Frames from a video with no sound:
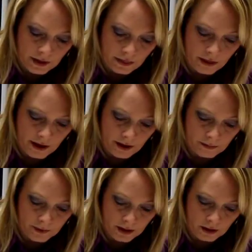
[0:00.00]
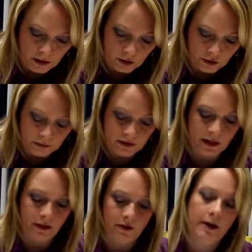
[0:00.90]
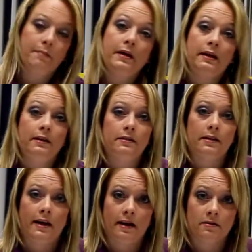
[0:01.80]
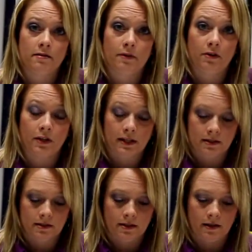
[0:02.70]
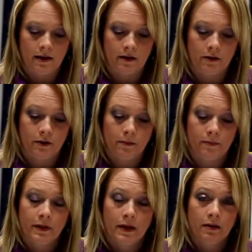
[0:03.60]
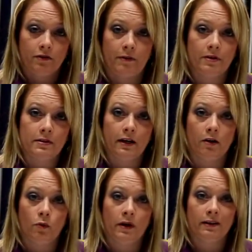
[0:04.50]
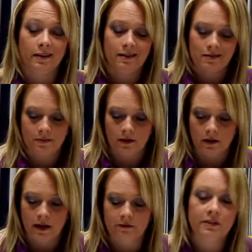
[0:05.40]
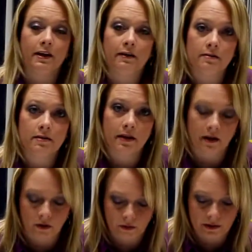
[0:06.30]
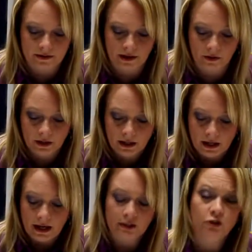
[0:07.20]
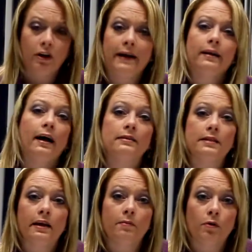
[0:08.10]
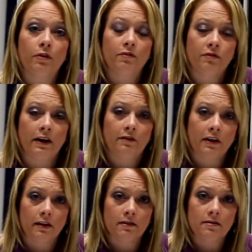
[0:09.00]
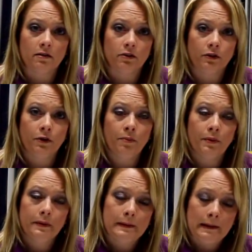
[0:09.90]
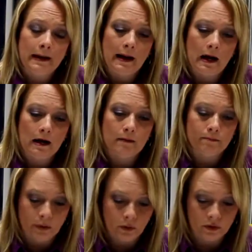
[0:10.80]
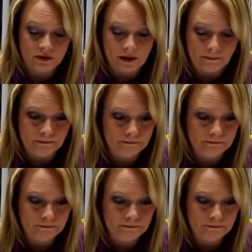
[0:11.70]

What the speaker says: them in a group together. I may need to add some other kids to that group from the Title I kids. I'm going to have to kind of see how it works out. I try not to get more than 5 kids in a group, but we'll see.